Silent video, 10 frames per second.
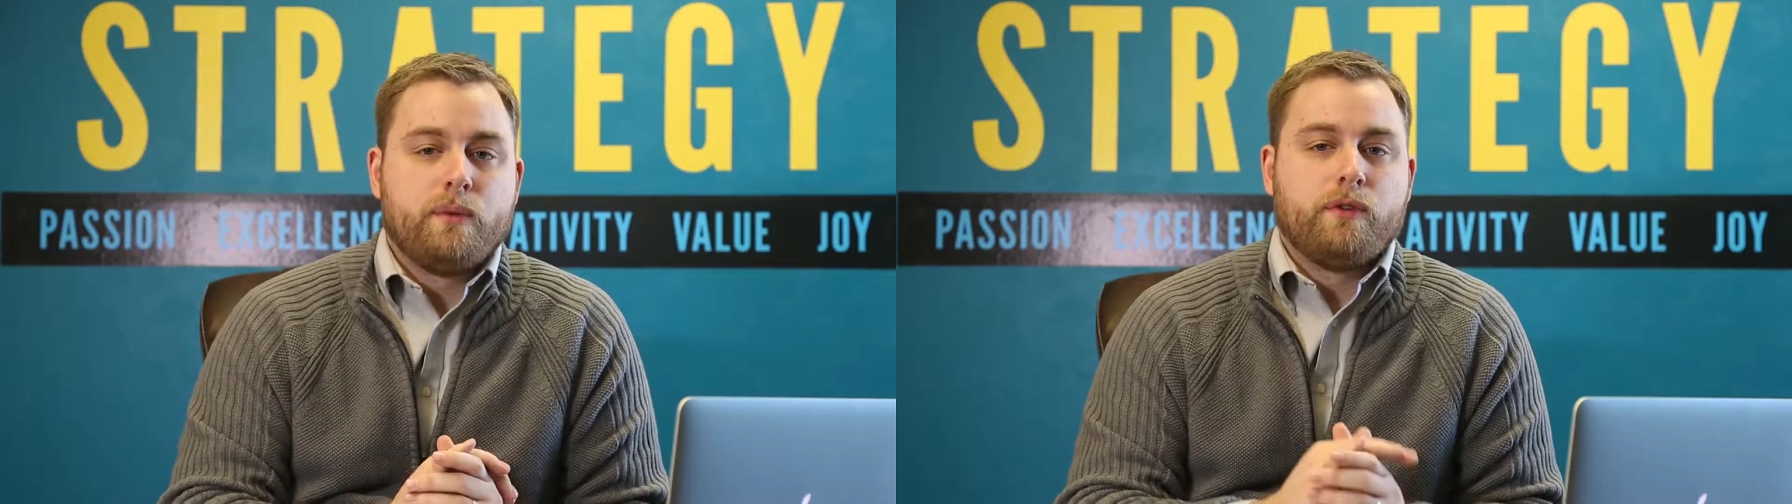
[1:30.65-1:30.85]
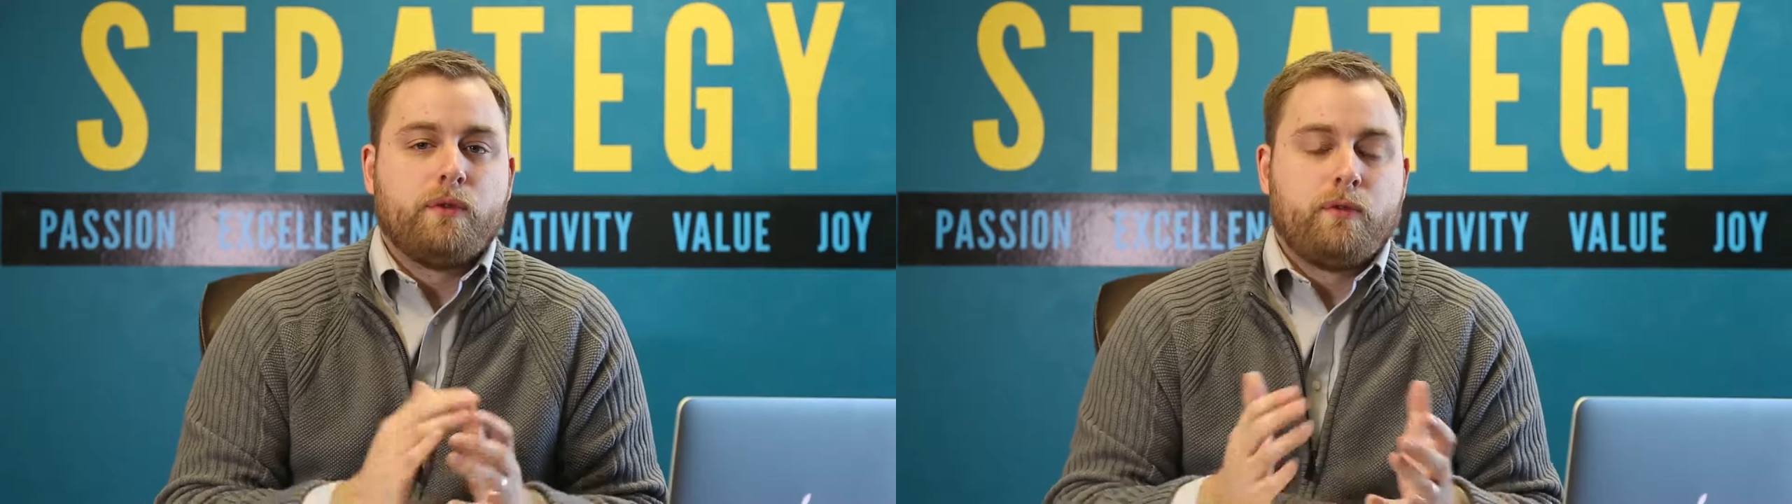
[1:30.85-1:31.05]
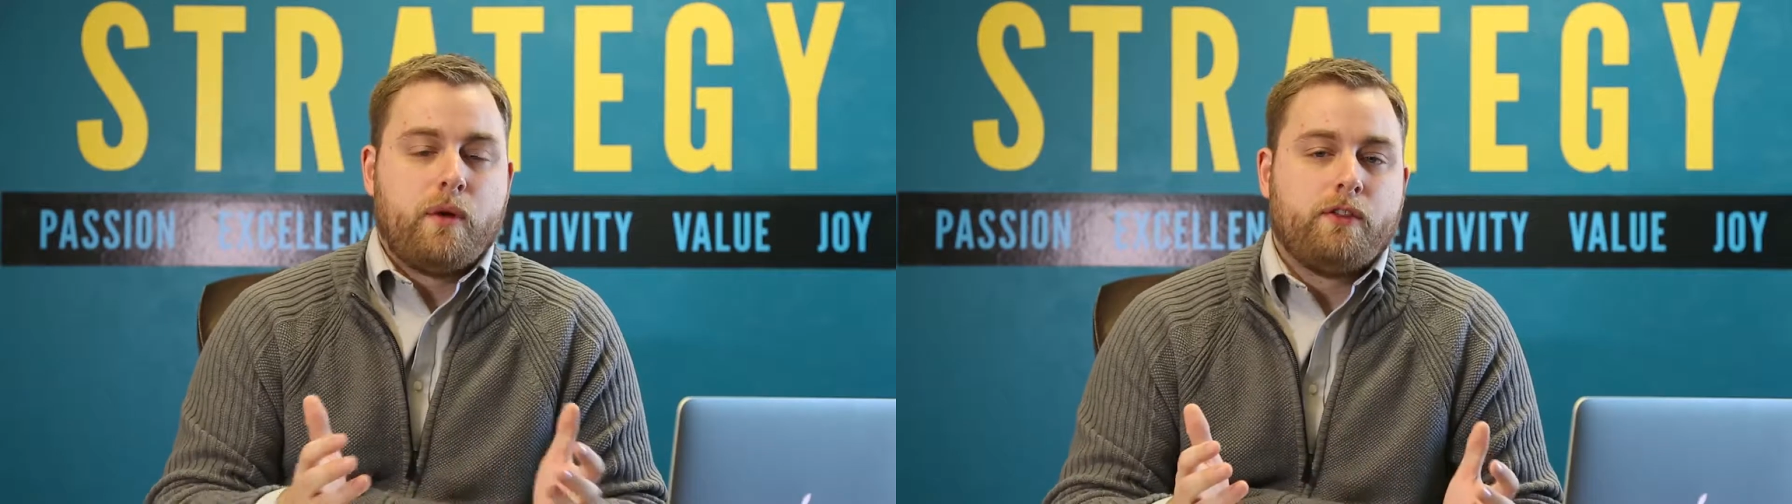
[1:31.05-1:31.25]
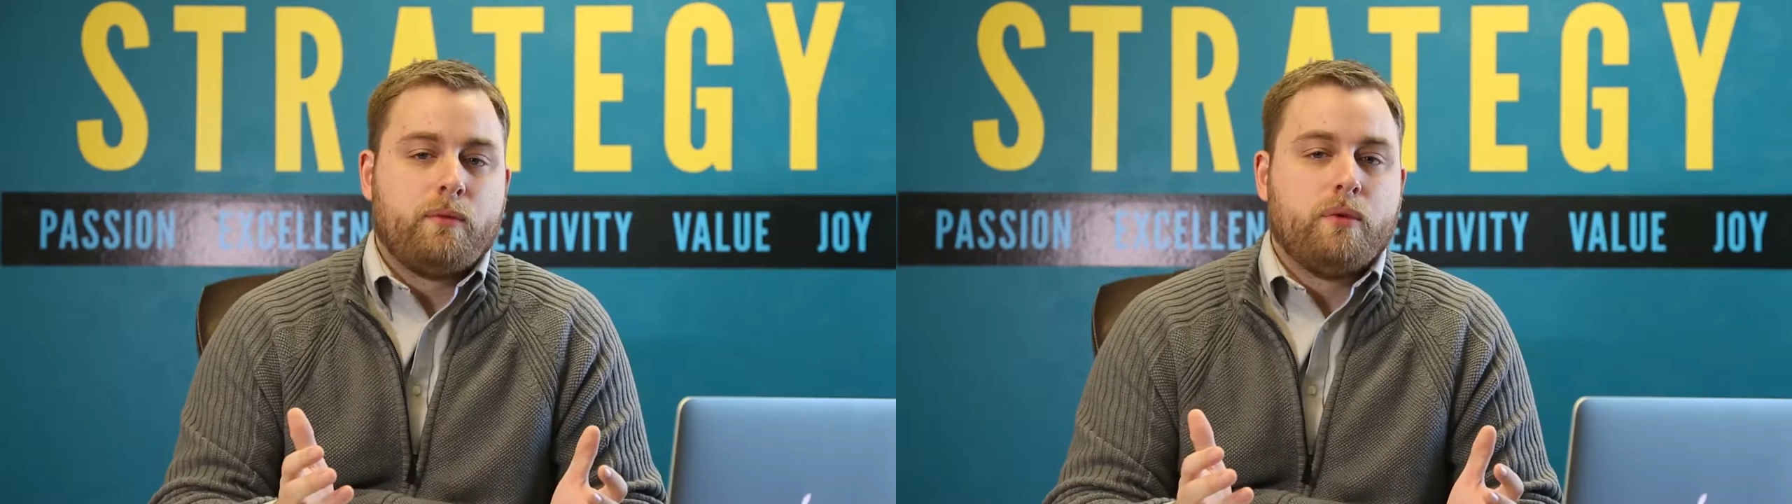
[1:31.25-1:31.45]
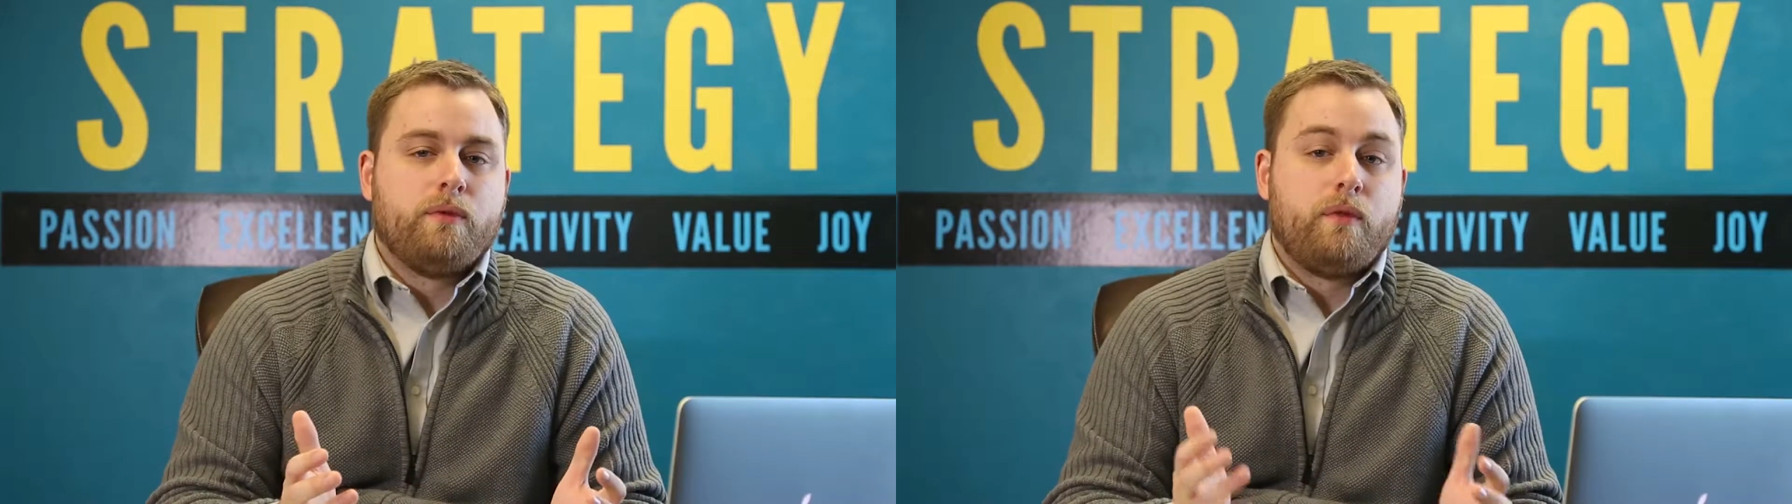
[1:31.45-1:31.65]
was
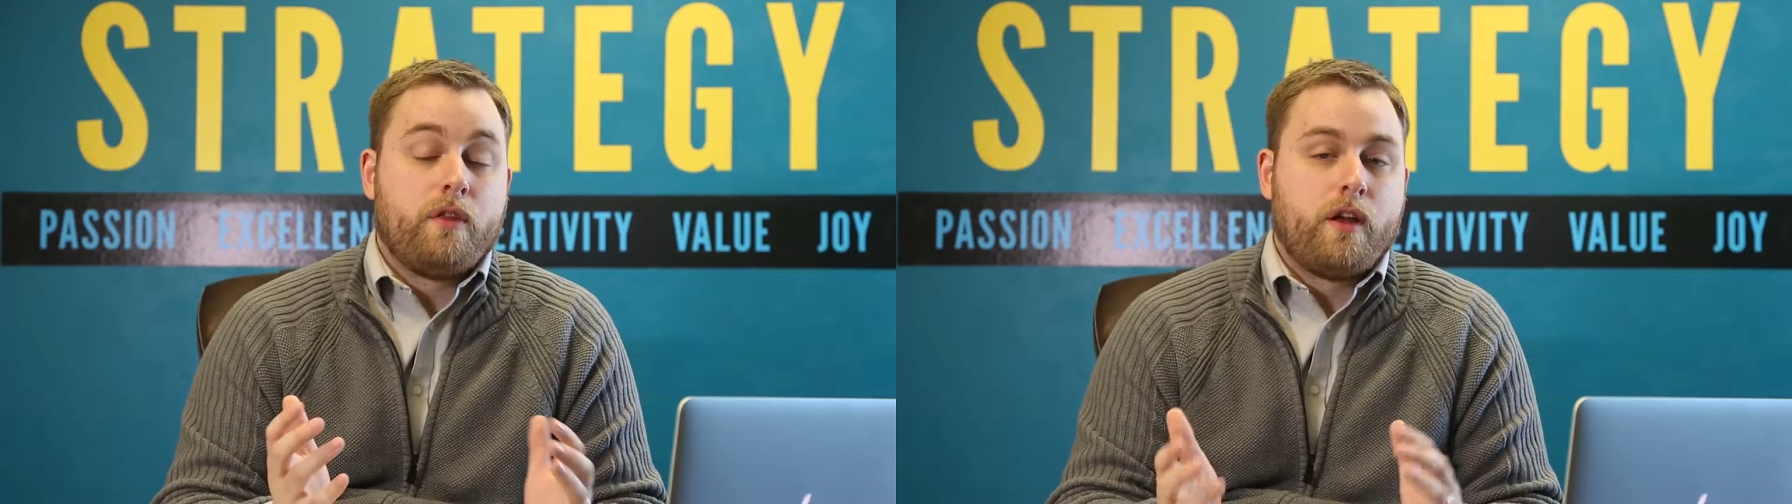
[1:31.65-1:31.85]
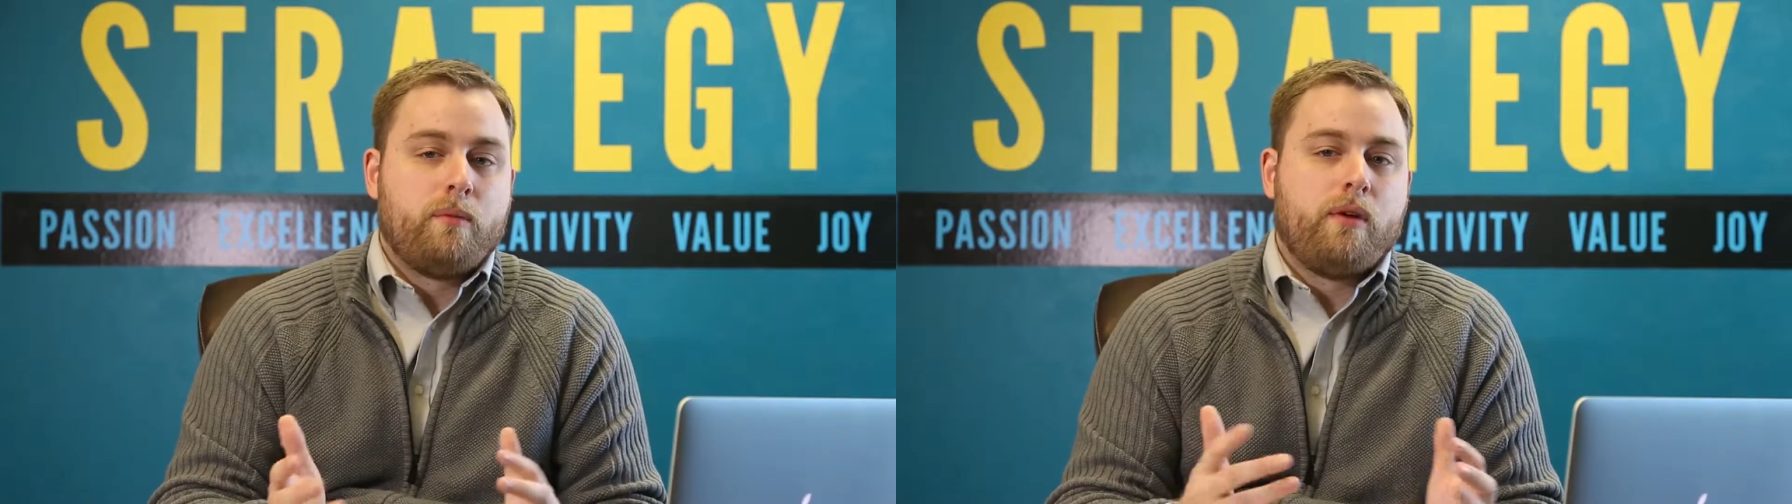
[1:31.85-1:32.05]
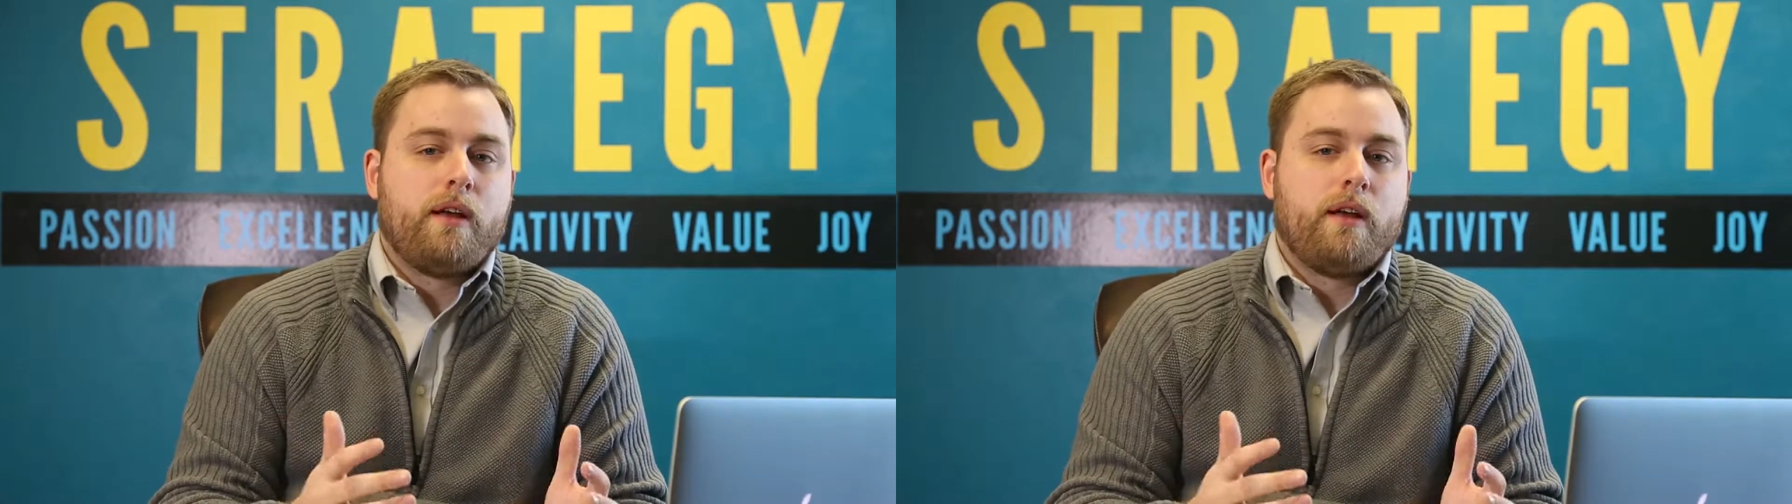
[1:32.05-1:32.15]
responsible for their